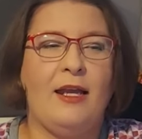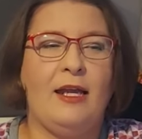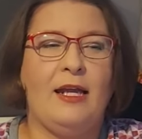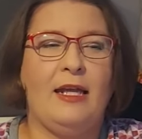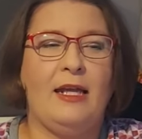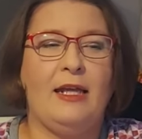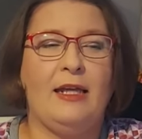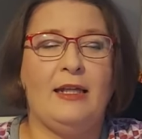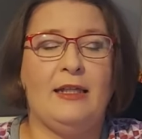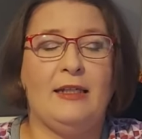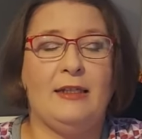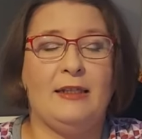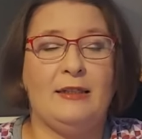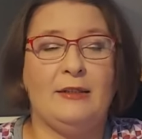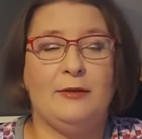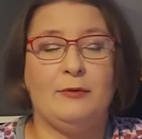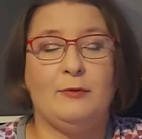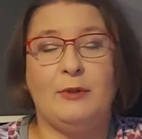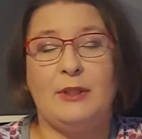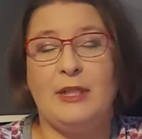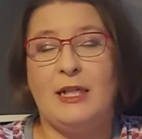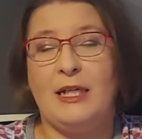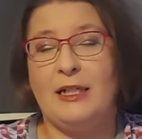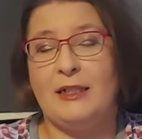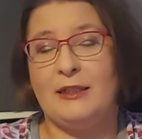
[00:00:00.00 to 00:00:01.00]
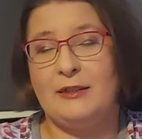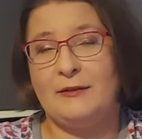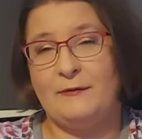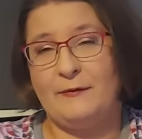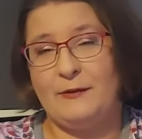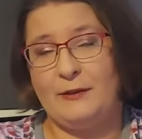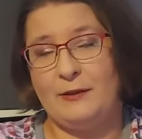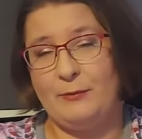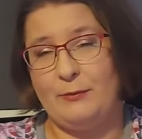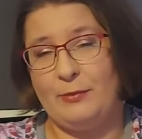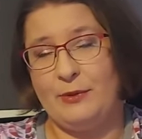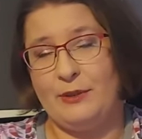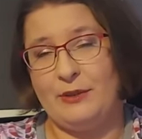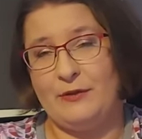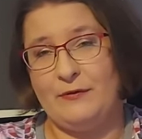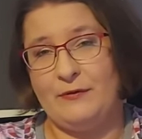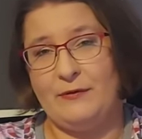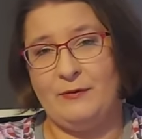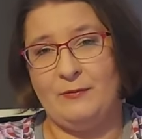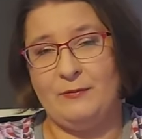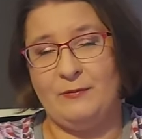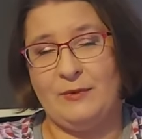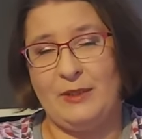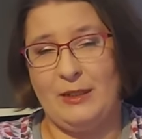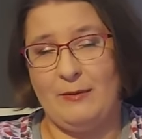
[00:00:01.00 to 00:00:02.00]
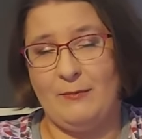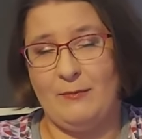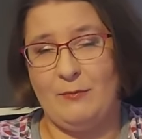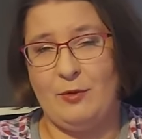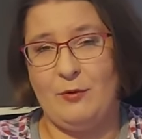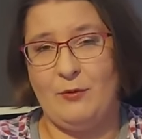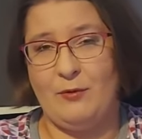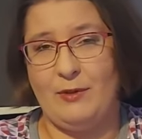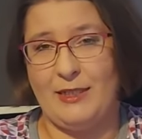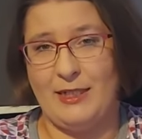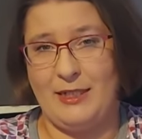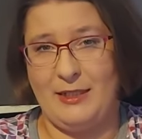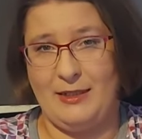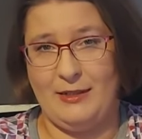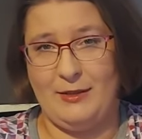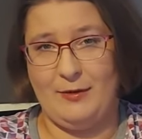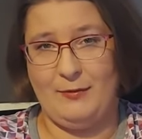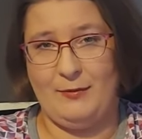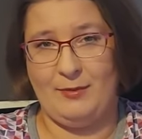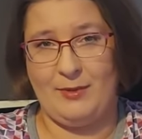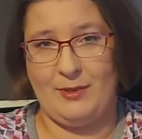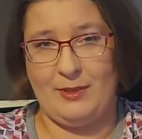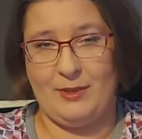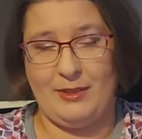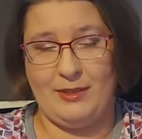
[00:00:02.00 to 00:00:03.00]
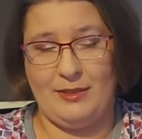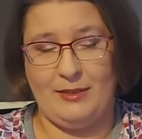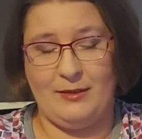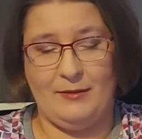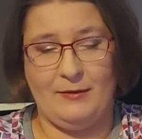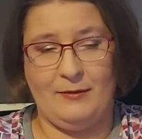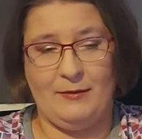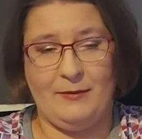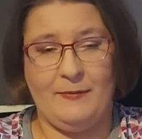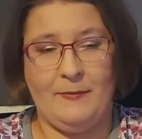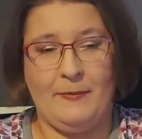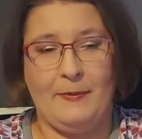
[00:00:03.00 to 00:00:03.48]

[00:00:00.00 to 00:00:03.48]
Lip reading: And we had fair bit from times when Alice was little.